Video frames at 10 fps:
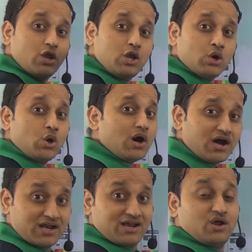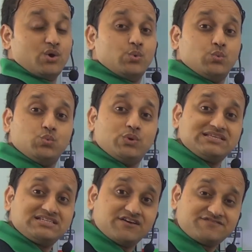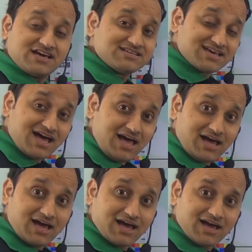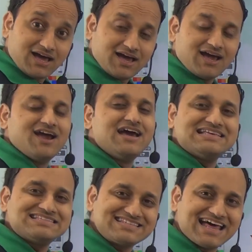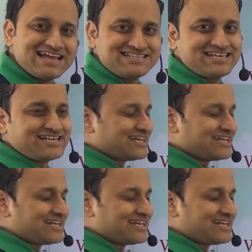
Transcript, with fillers: lower which gives us a slanting